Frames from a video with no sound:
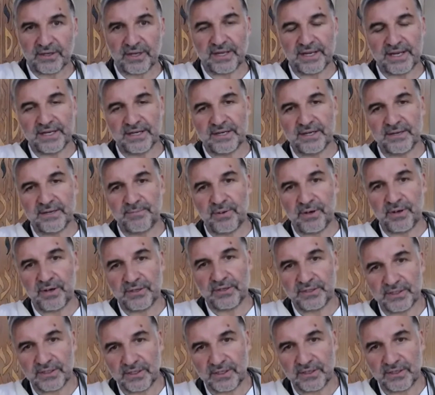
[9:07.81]
in
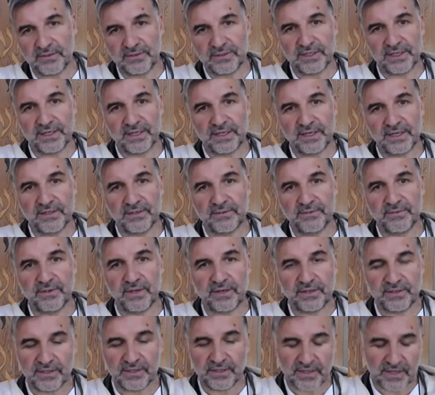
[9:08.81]
persecuting
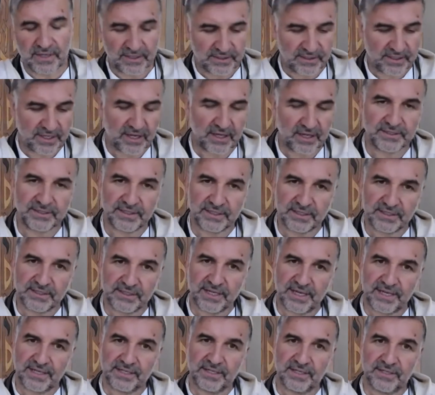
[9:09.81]
and casting
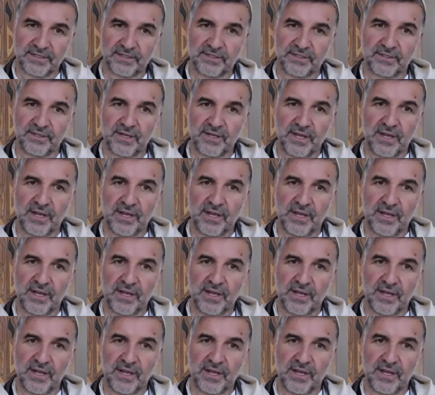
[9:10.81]
sentence